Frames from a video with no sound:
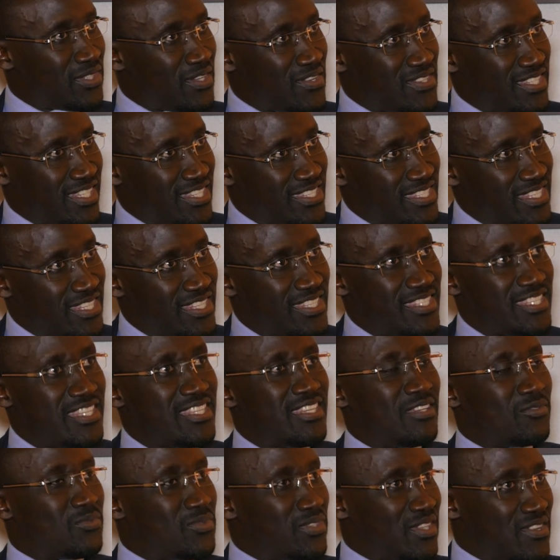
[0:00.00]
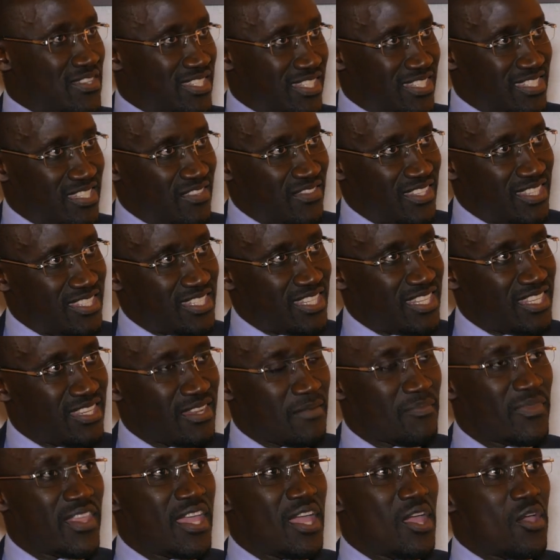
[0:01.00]
2016, and
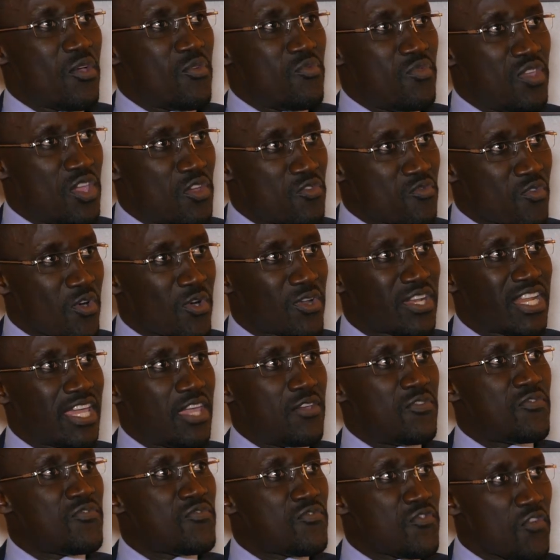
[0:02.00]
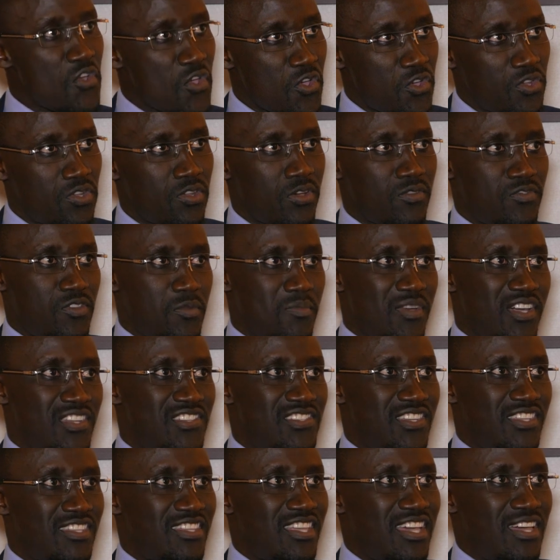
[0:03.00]
2017, we around 1/3 of the
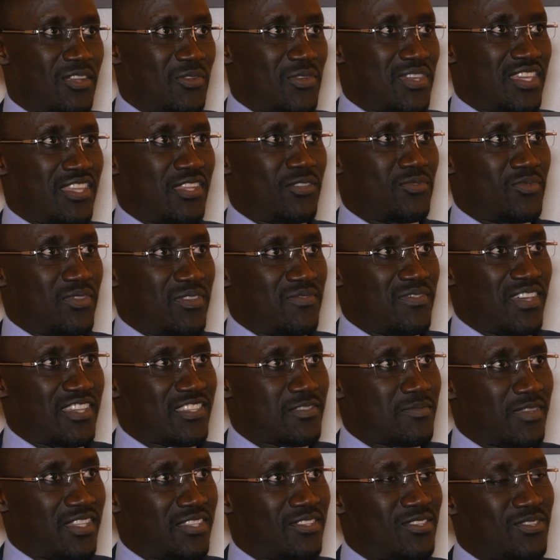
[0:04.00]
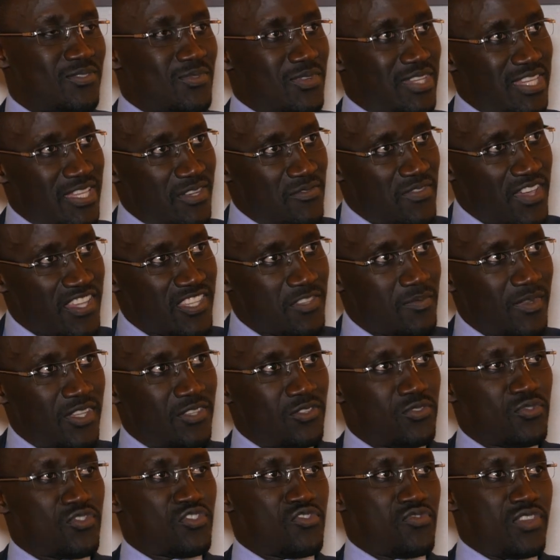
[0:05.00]
budget allocated to investment. So
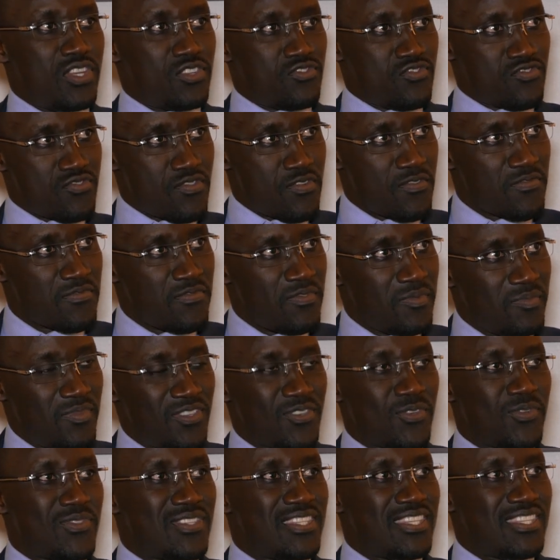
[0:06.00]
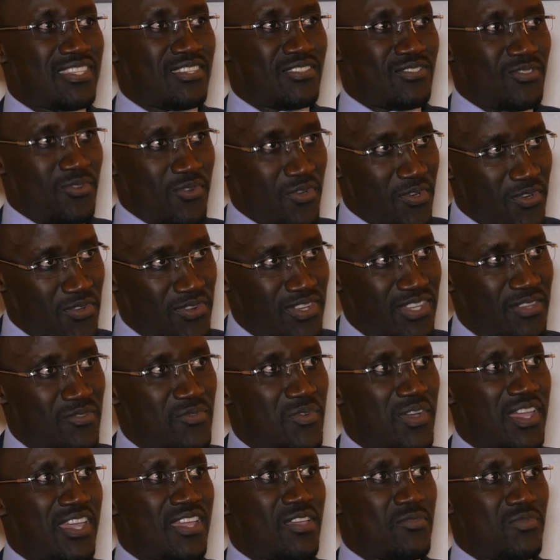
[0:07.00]
investment to create growth, because this is the only
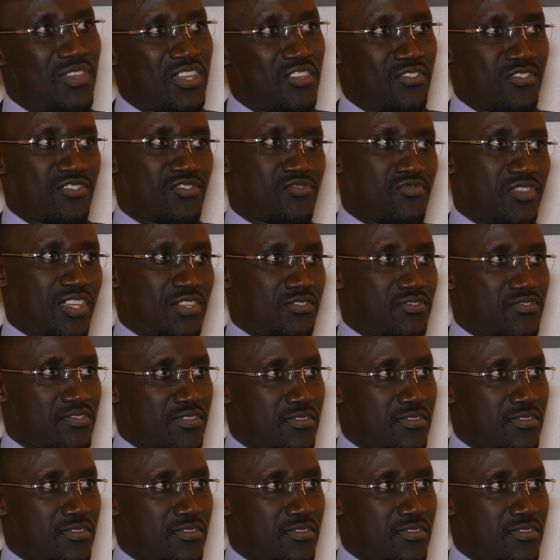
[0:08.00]
way we can create